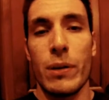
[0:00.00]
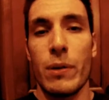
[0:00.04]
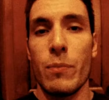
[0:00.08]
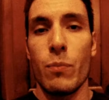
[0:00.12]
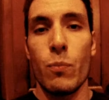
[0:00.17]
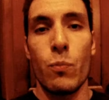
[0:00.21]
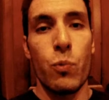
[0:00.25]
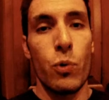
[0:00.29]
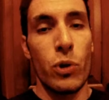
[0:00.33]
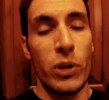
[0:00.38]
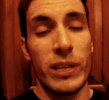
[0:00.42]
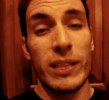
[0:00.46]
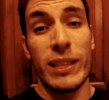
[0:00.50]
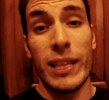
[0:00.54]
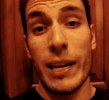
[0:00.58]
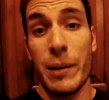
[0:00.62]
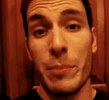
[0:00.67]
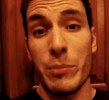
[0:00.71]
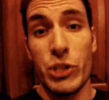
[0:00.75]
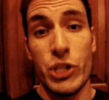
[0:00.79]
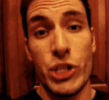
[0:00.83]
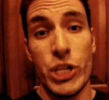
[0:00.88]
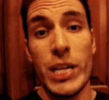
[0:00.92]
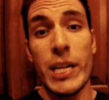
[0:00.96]
working like a
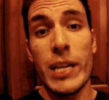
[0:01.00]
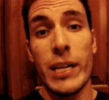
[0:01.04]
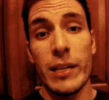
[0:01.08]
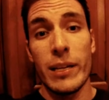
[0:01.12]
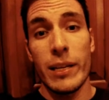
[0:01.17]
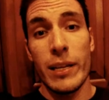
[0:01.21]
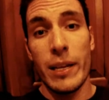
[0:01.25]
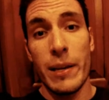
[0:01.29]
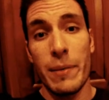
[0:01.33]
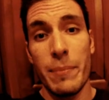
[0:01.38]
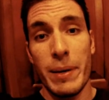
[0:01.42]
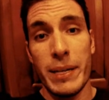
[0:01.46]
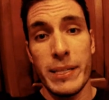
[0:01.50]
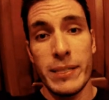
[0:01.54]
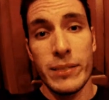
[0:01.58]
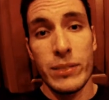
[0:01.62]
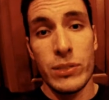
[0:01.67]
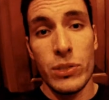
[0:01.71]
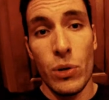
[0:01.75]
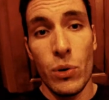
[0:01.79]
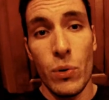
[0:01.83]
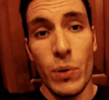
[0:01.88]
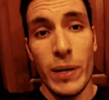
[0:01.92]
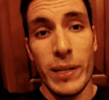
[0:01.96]
machine. It makes it
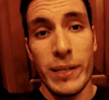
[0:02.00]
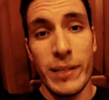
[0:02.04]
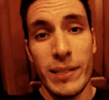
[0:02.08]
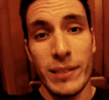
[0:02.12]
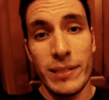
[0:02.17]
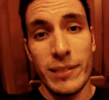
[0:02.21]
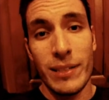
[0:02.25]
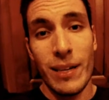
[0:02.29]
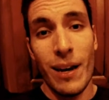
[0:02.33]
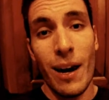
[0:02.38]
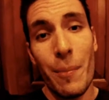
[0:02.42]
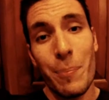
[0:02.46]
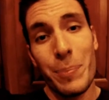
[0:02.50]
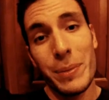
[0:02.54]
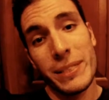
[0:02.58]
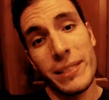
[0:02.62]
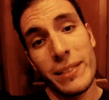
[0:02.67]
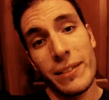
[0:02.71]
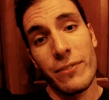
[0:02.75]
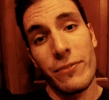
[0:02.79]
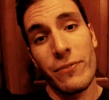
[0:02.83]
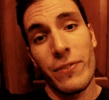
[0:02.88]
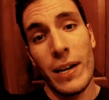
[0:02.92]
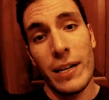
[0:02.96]
so it does the
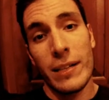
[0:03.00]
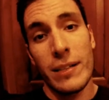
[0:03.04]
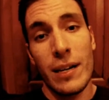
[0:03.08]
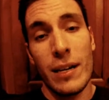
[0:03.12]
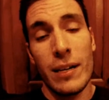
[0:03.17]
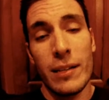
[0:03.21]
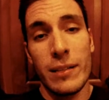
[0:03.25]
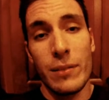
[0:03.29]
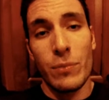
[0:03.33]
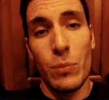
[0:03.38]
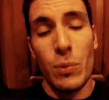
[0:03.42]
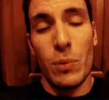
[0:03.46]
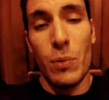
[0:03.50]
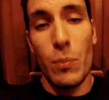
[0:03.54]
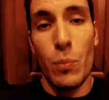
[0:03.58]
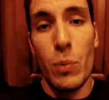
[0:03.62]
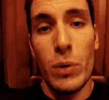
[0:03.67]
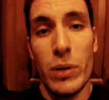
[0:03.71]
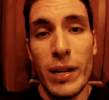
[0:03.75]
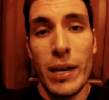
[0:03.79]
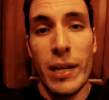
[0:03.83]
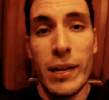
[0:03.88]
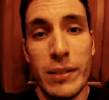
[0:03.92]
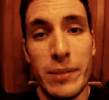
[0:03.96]
opposite effect, kind of
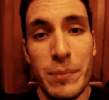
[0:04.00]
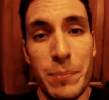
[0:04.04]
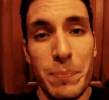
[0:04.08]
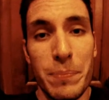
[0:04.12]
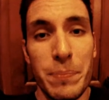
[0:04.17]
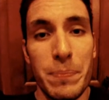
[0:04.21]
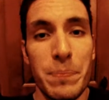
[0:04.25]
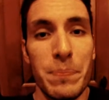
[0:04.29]
what ends up